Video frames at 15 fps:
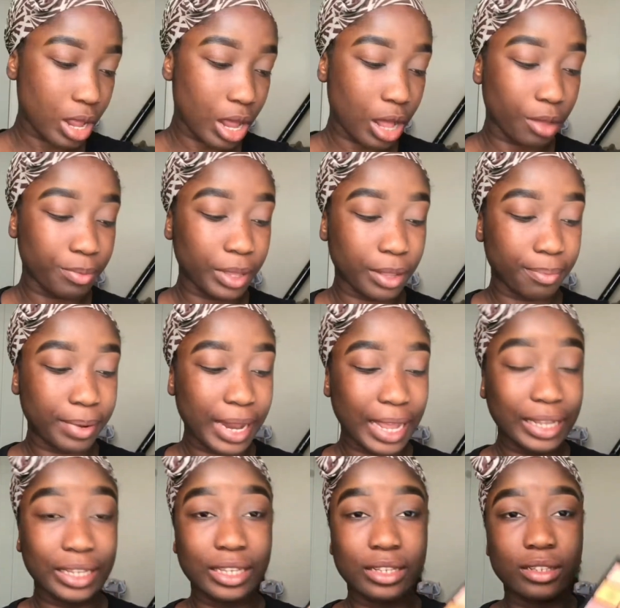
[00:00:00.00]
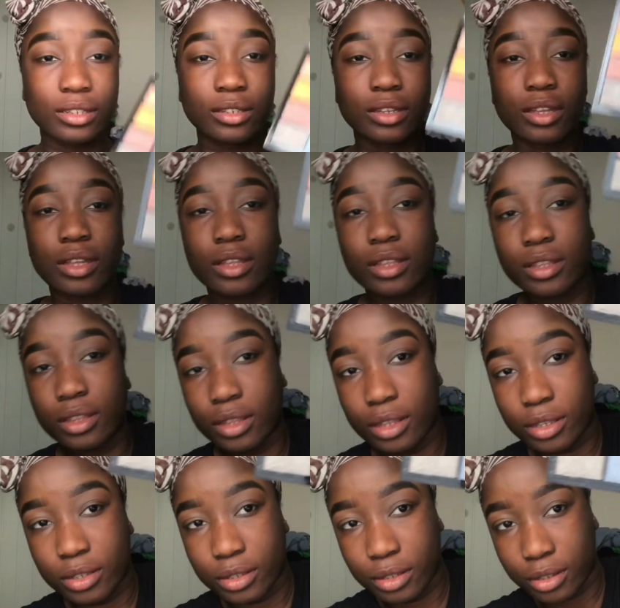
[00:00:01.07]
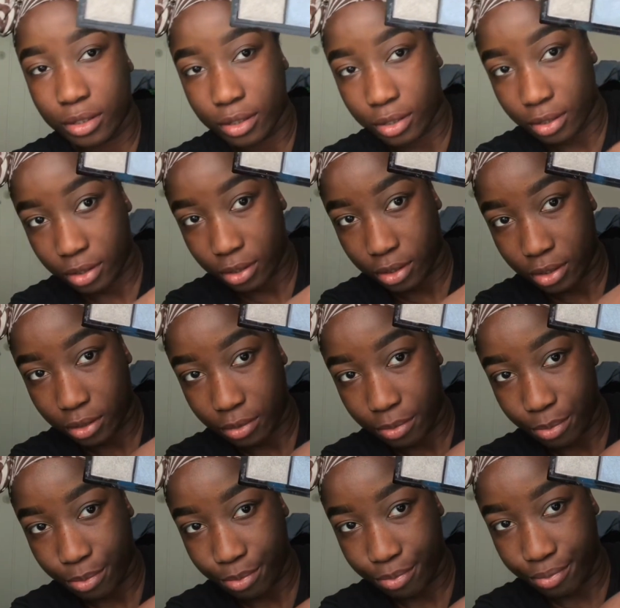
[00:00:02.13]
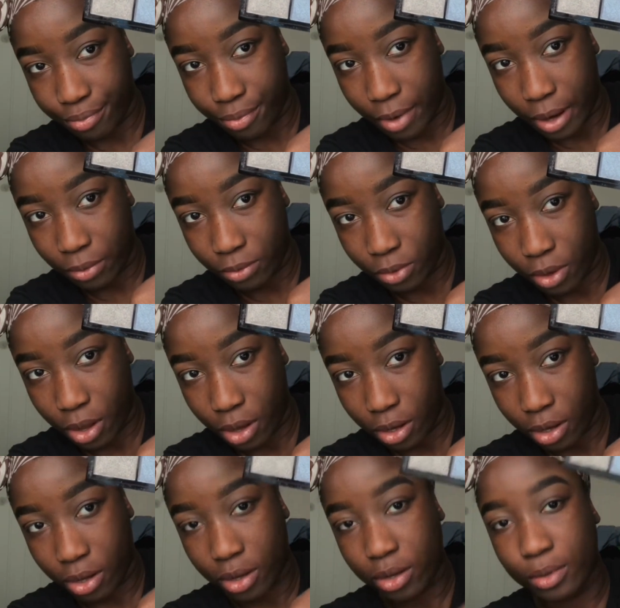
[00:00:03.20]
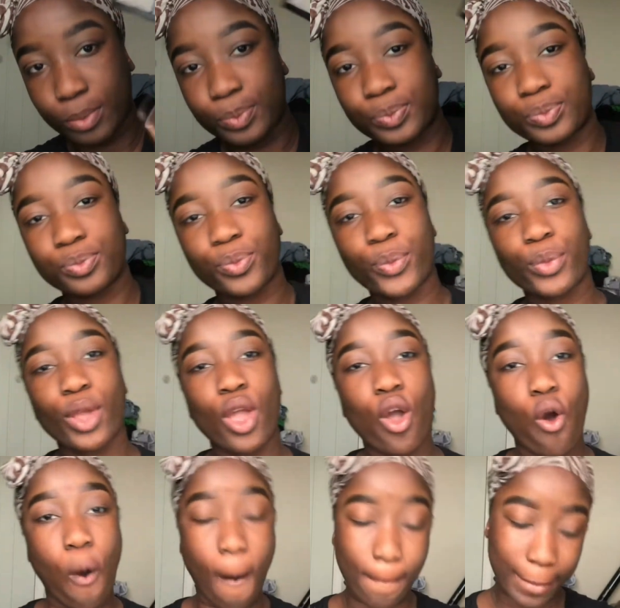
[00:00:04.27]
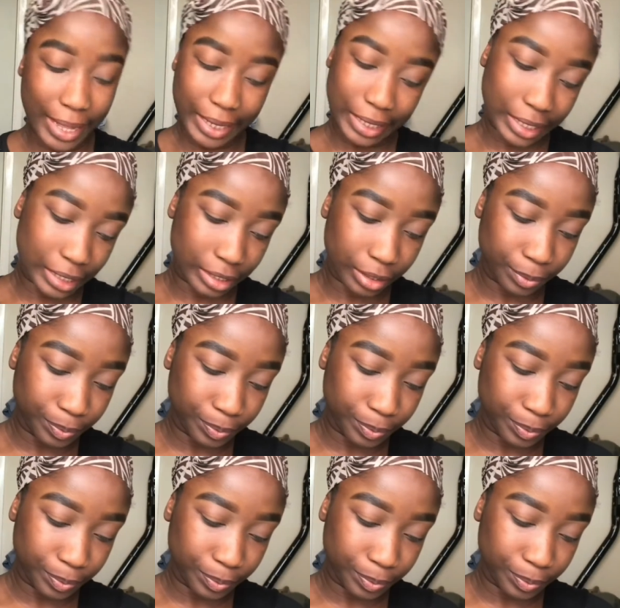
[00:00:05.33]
I'll be applying this brown color on my lid.